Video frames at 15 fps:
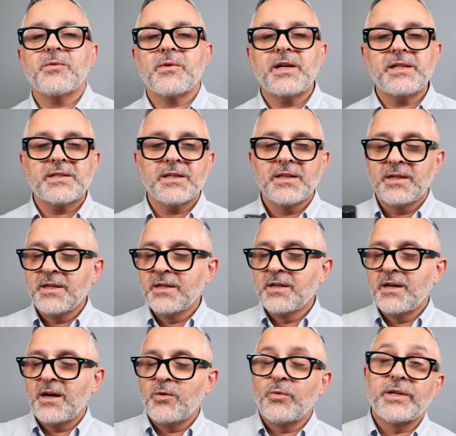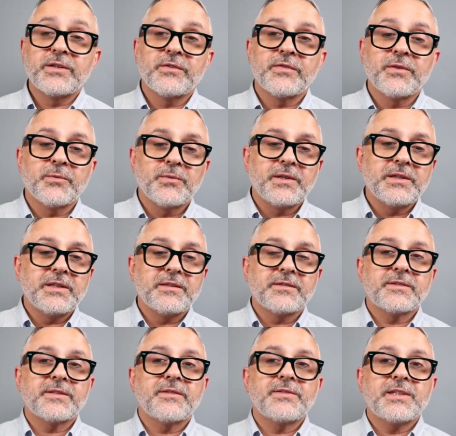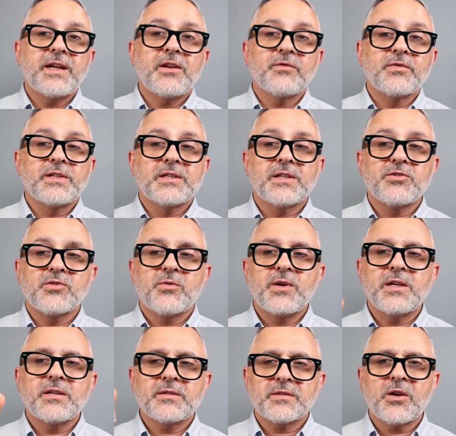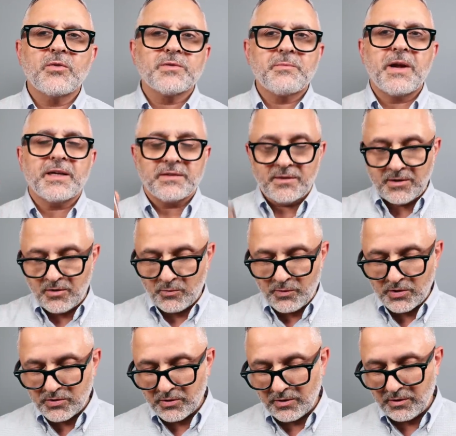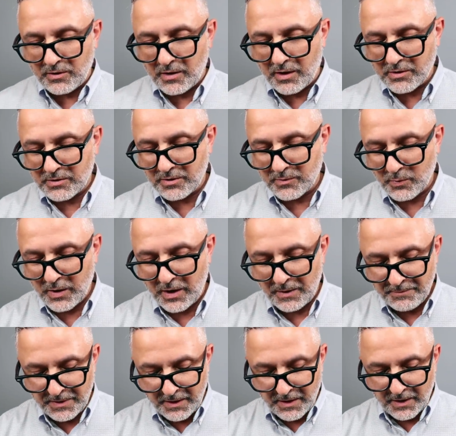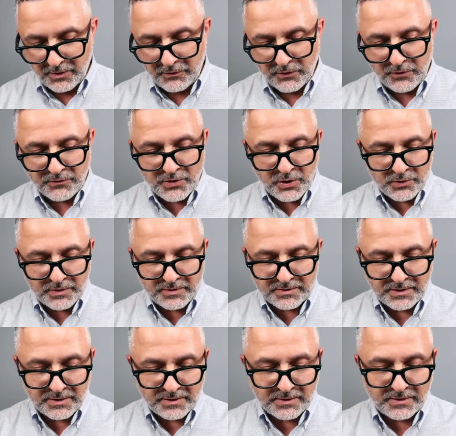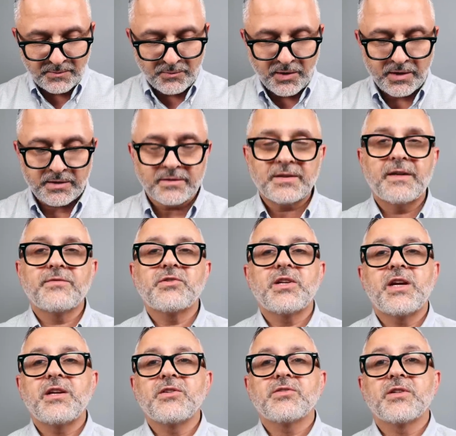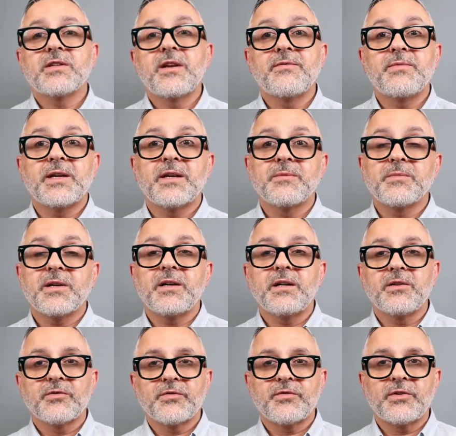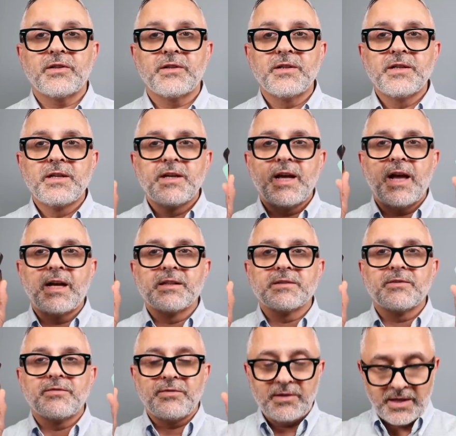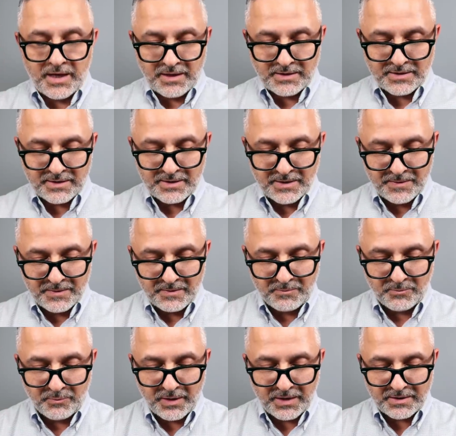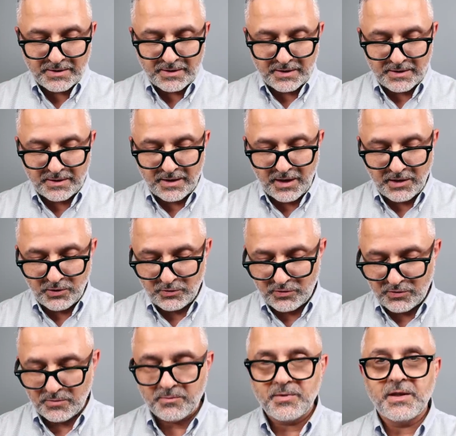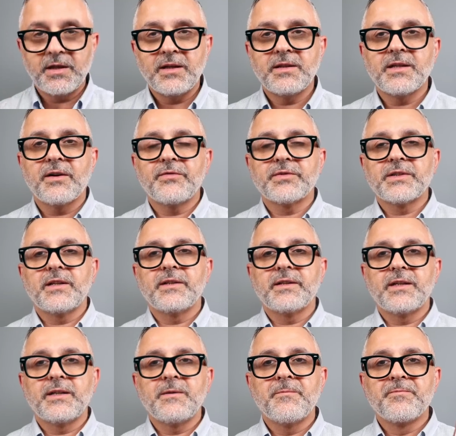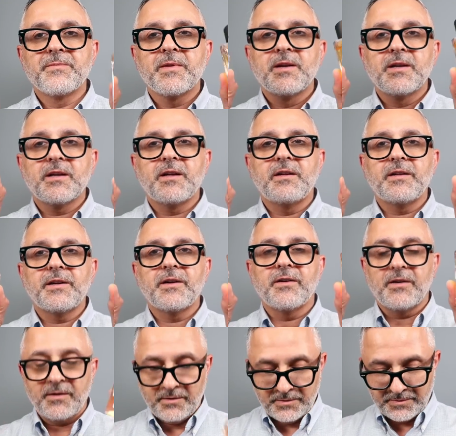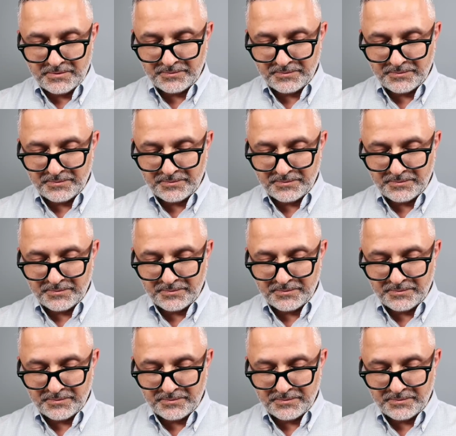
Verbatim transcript: great. A wonderful release. 78 Vintage Green. This goes back to the original launch as well. If you've noticed, the, the bottles have changed and they've become colorful as of late, but uh, they used to be definitely clear.